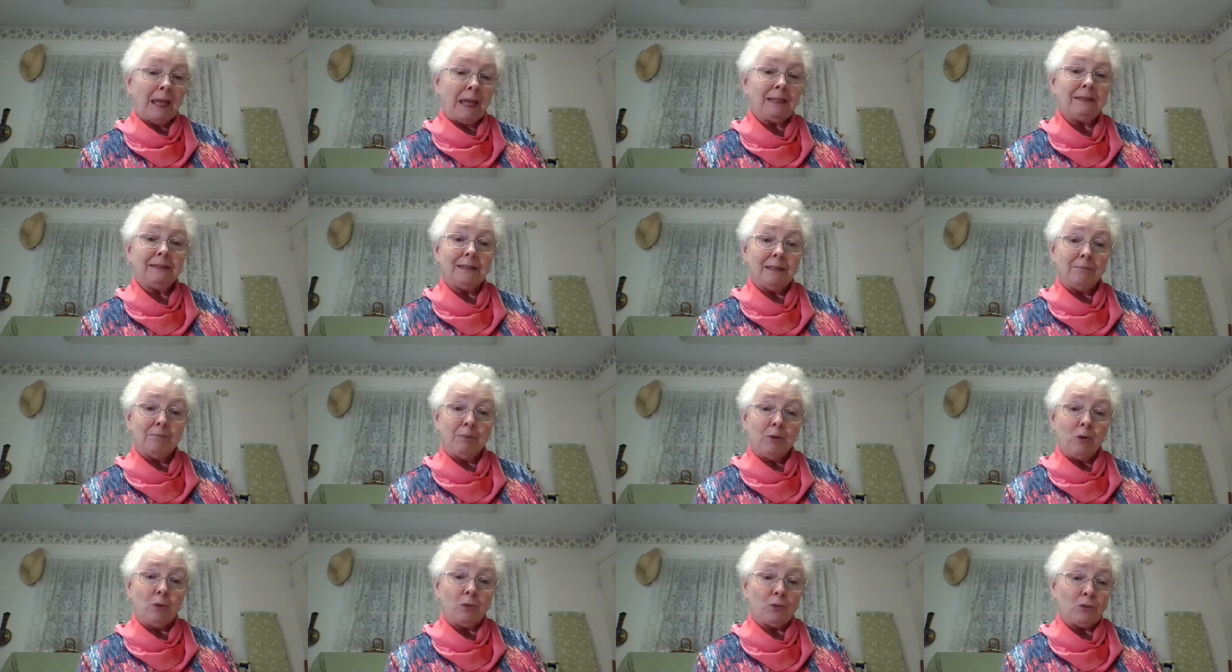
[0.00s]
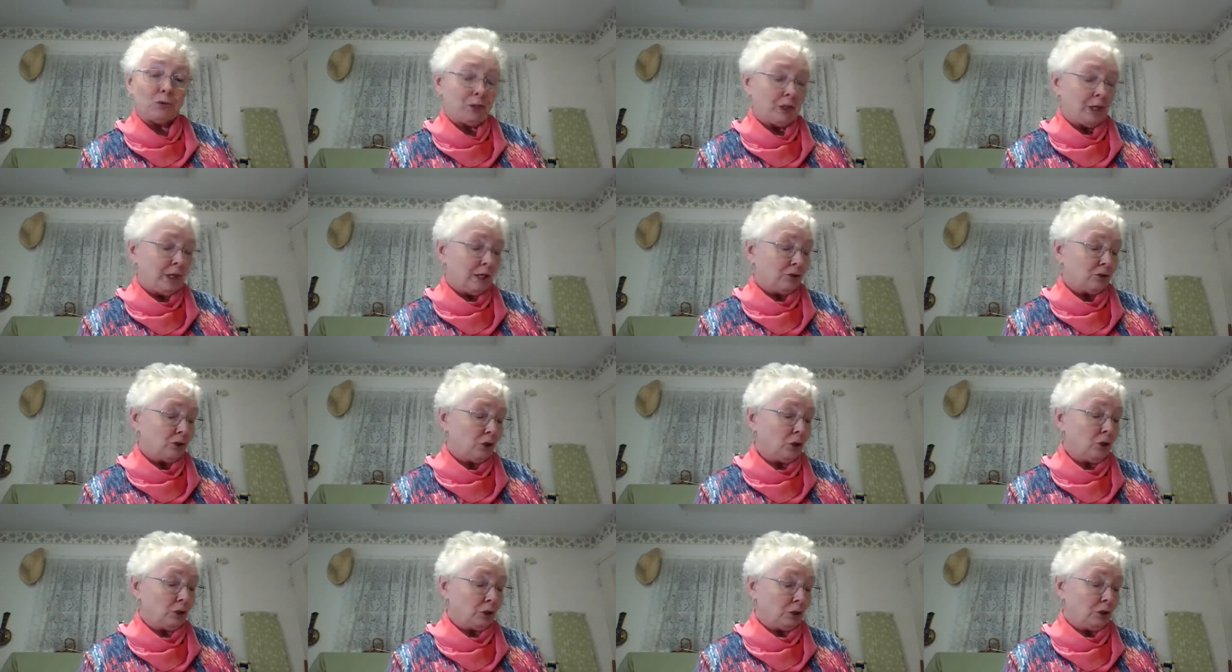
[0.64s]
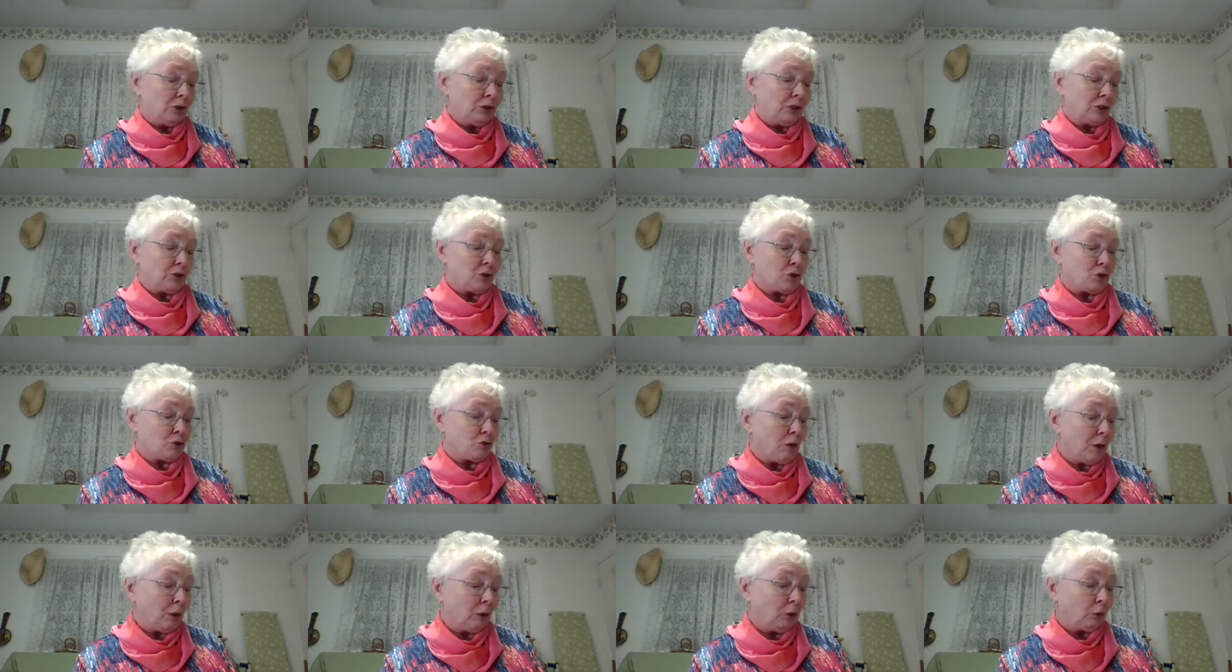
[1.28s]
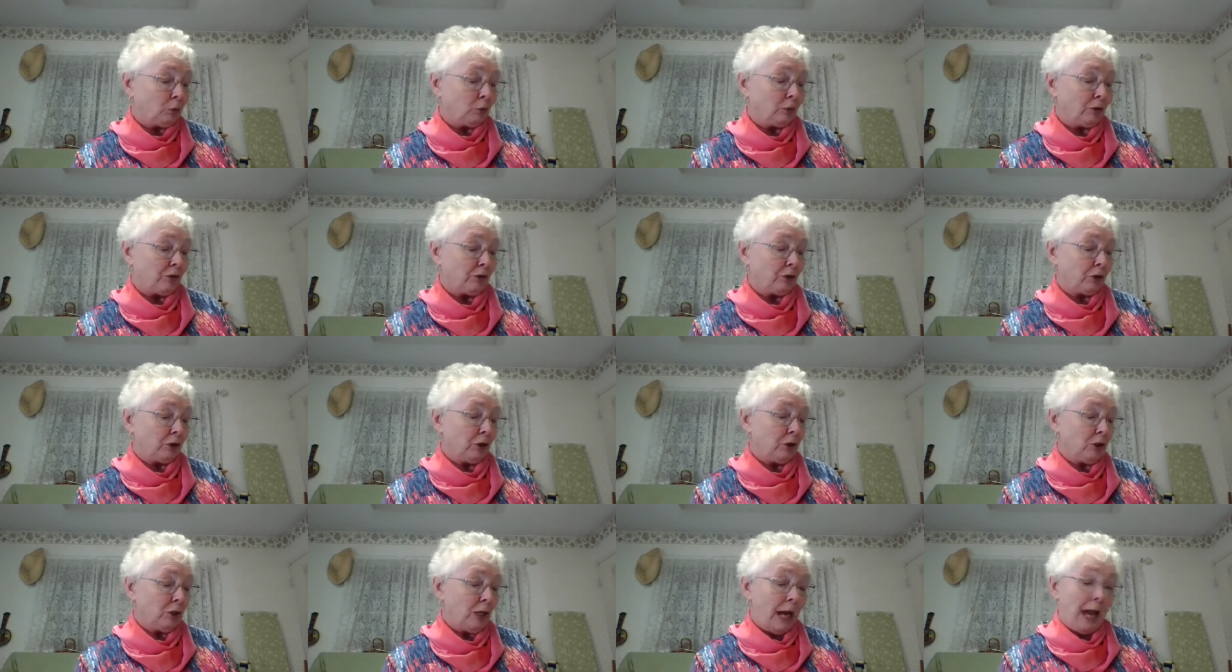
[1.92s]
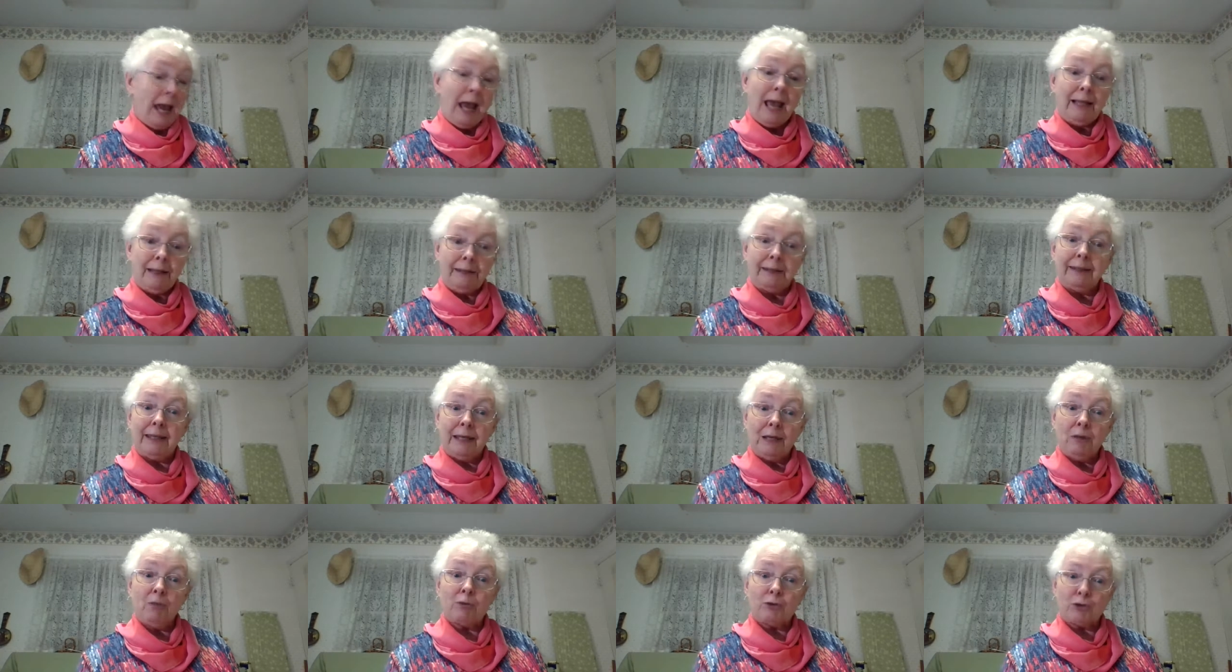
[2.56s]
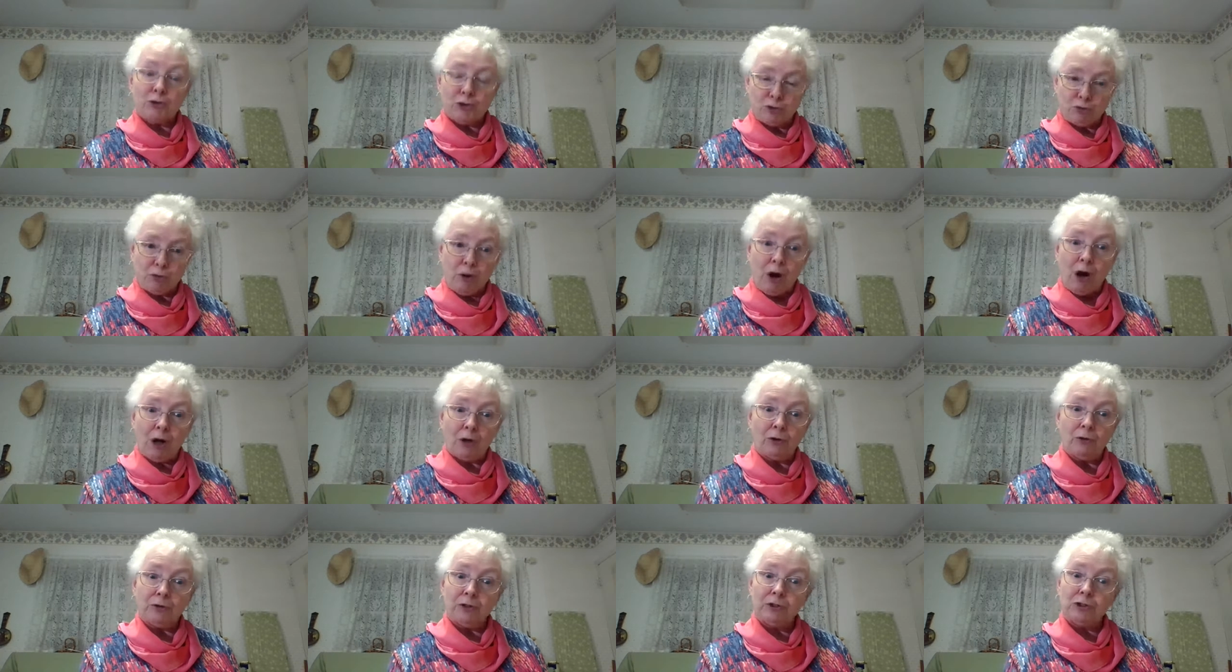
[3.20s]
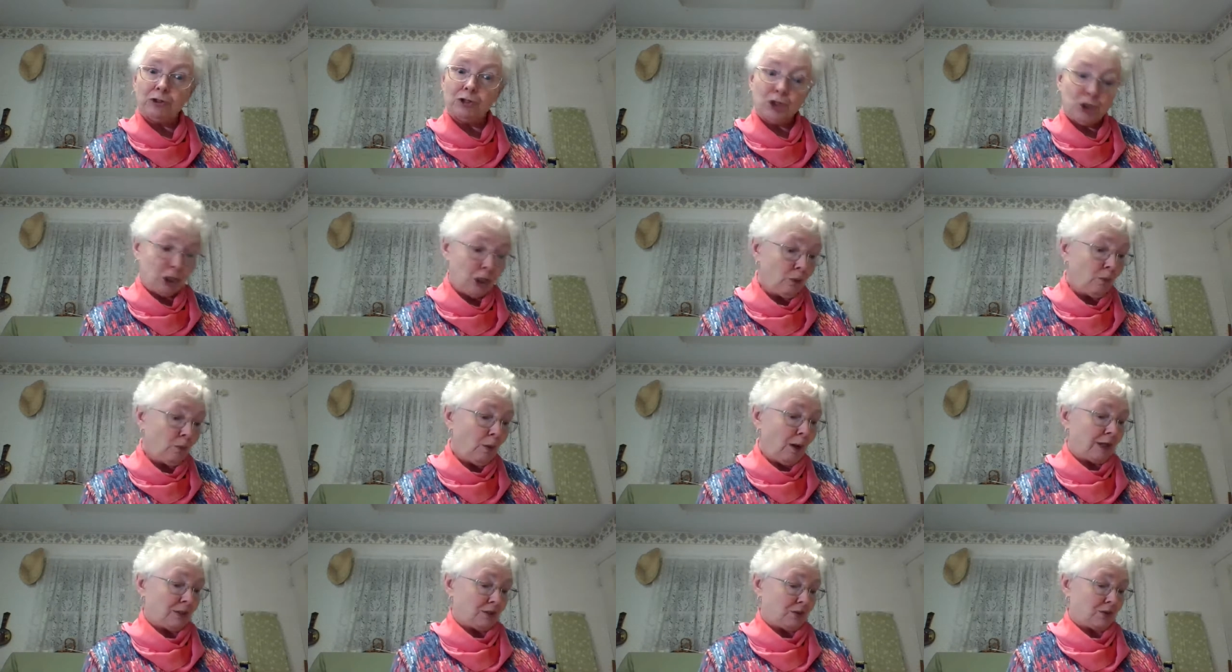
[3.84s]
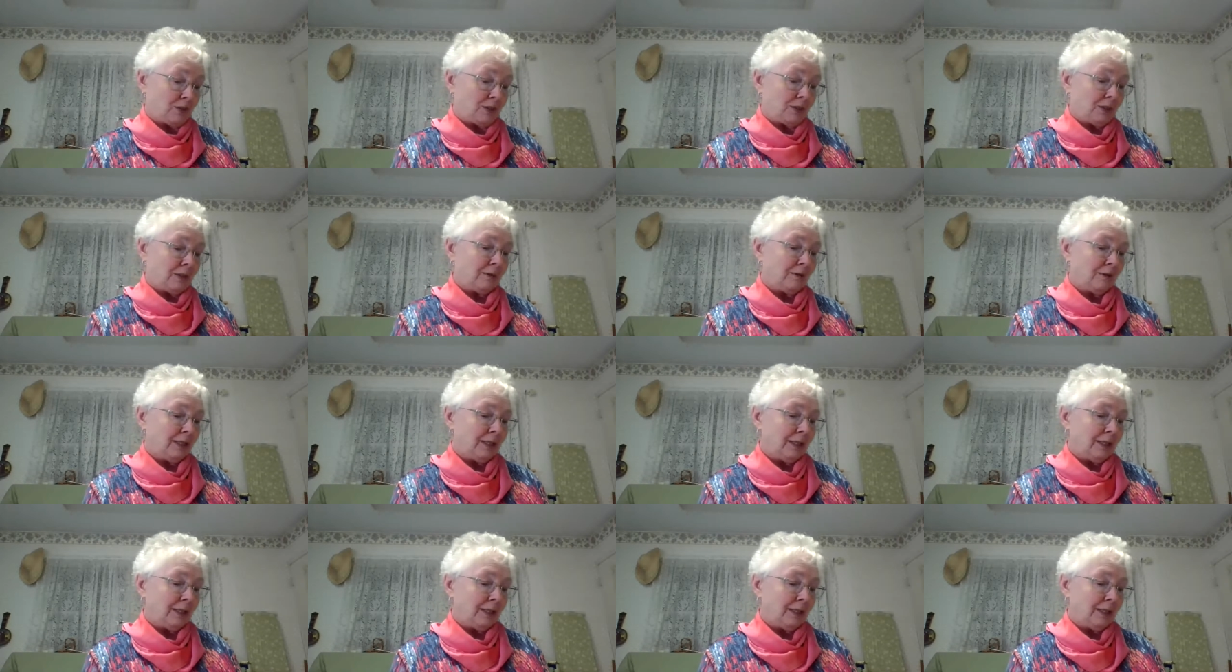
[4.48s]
And they both turned and struggled with her, and they were stronger than she was.